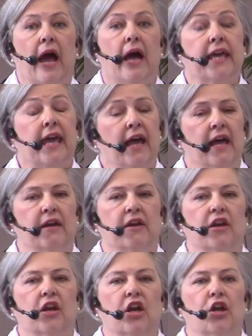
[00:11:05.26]

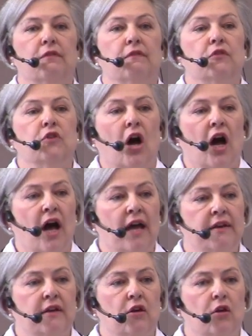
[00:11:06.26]
Again,
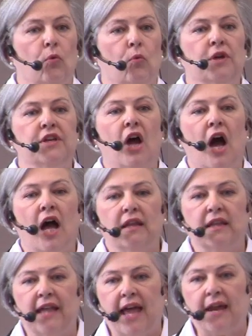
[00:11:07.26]
God would
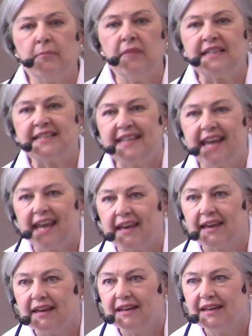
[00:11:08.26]
not let me
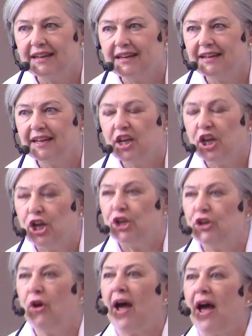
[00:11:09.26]
sink.
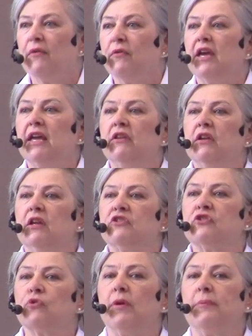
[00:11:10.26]
You know how in the
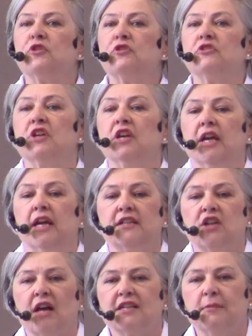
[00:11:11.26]
scriptures
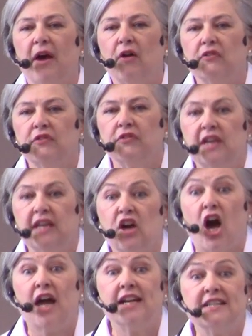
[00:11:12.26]
it talks about
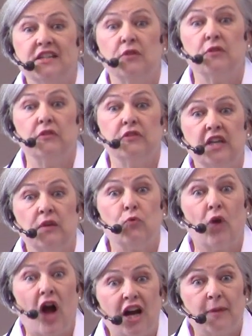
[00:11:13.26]
God is the
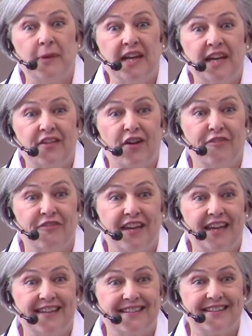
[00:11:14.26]
rock beneath our
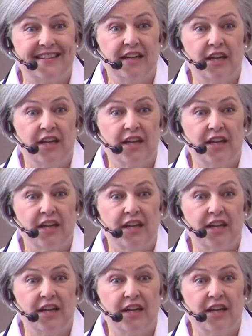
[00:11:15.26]
feet?